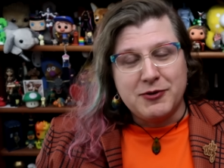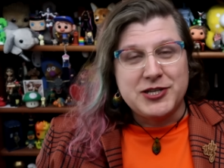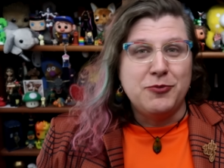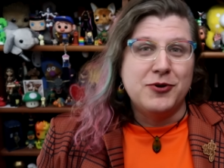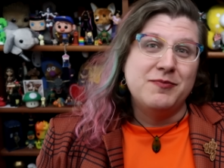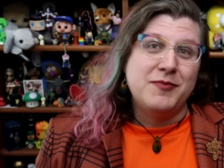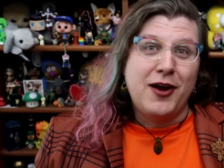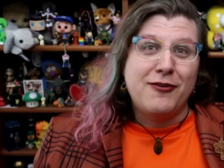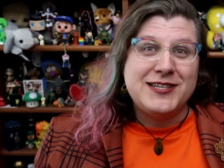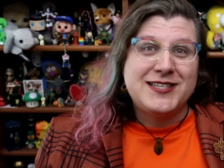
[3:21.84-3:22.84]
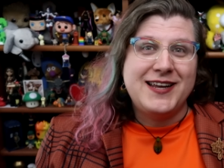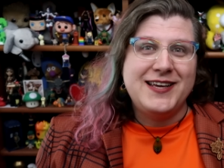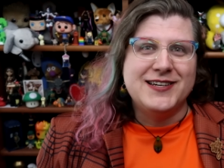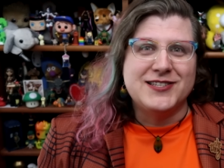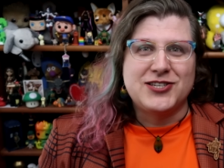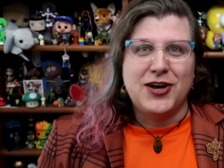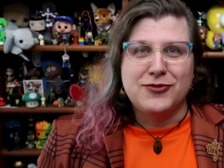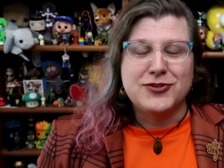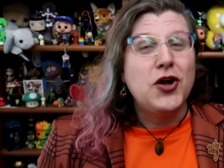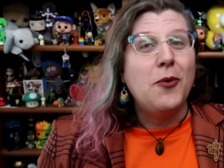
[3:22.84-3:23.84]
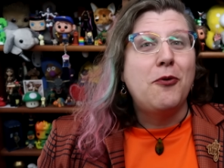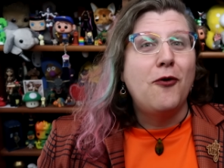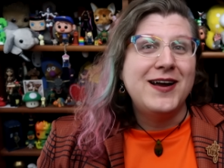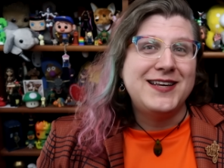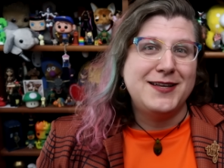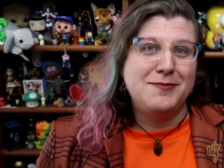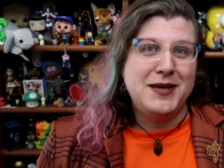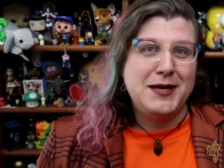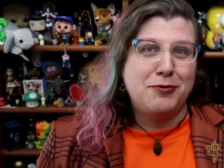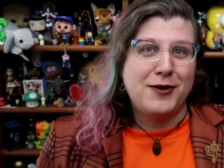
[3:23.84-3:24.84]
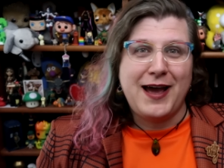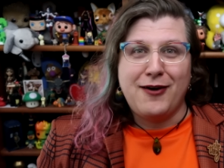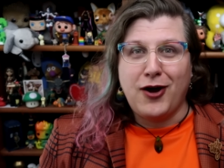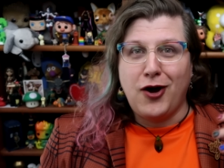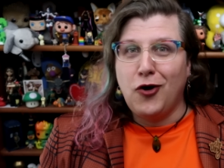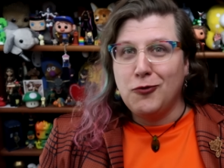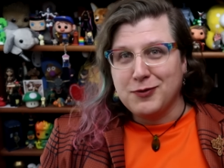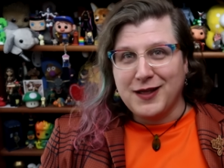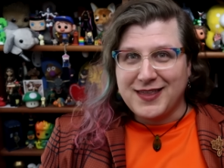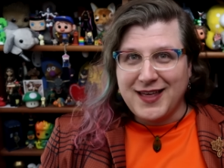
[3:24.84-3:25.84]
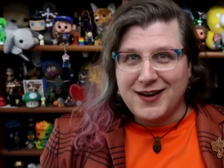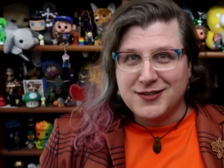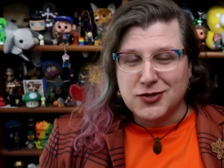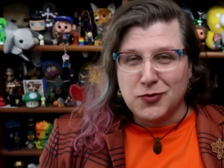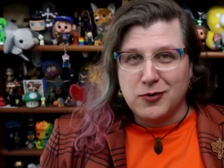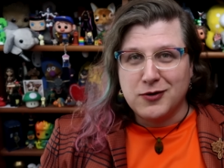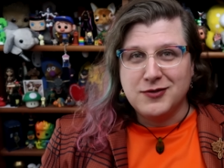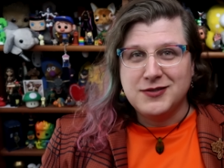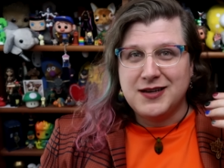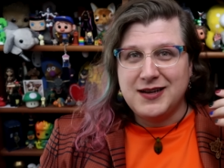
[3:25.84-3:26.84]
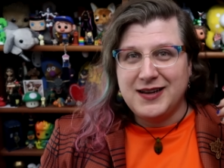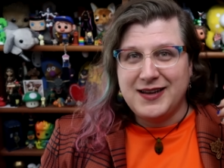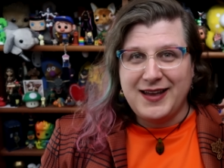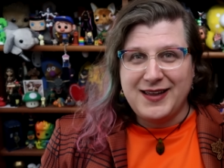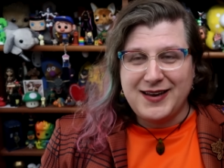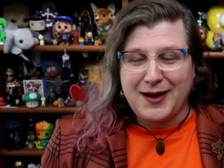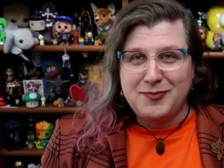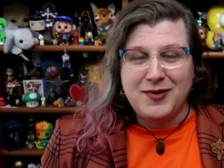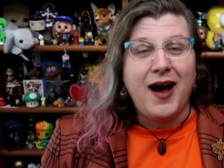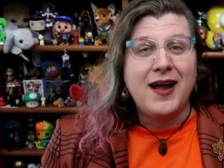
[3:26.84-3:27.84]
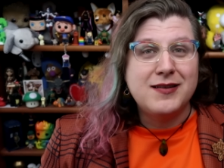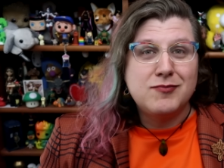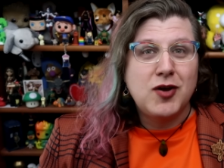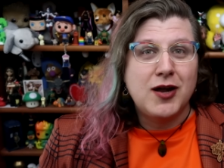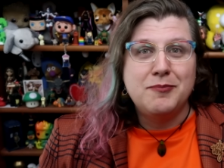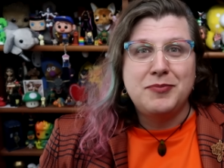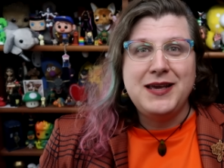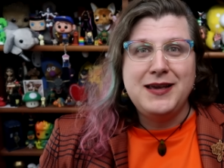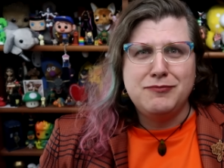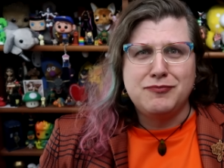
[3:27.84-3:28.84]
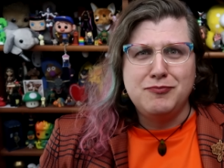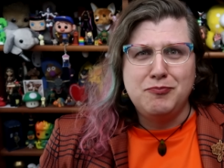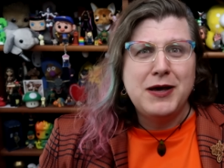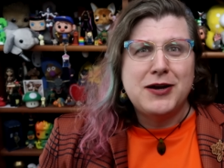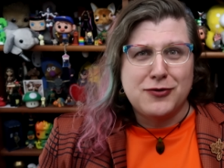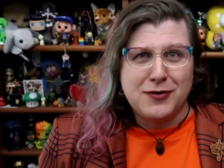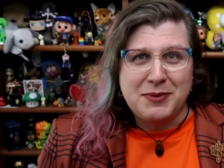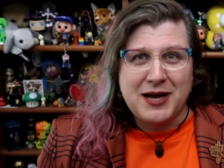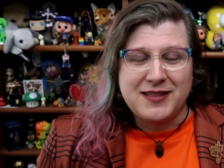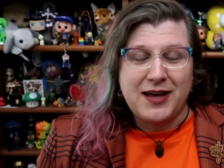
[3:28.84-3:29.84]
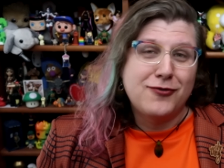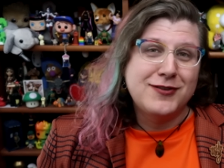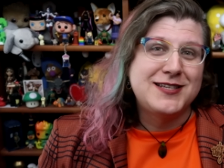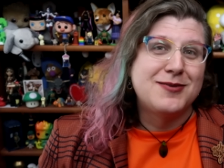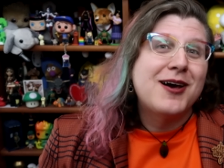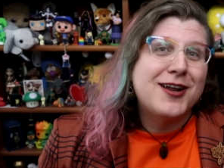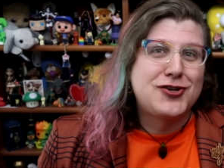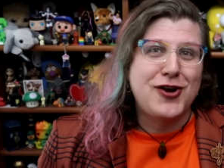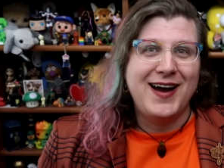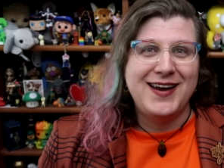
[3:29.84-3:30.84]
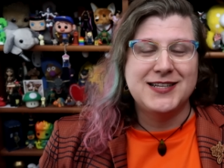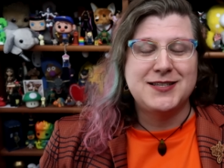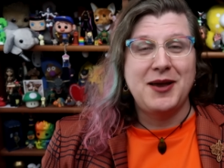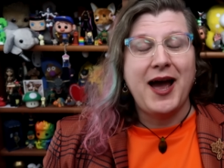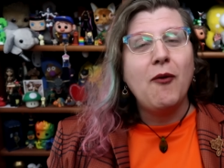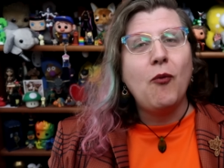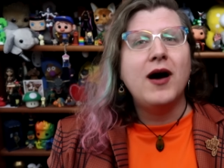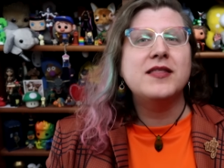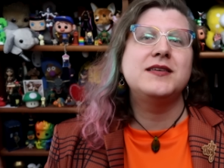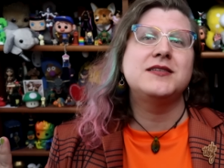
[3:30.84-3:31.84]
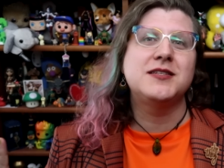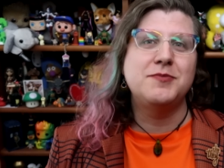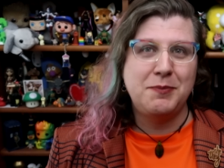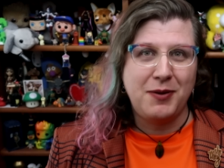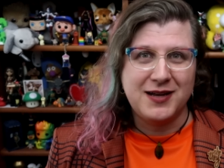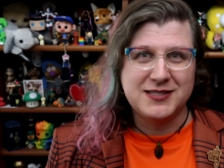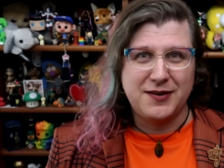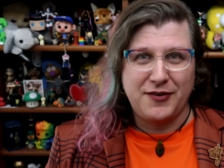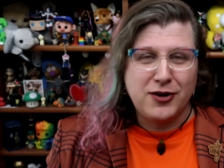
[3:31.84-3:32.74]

I wish he wouldn't. He already said he is. So there's no point in me putting out a hope like that into the world. Uh, and I'm not going to be bitter about that, or at least I'm going to try not to be. I want this to be positive.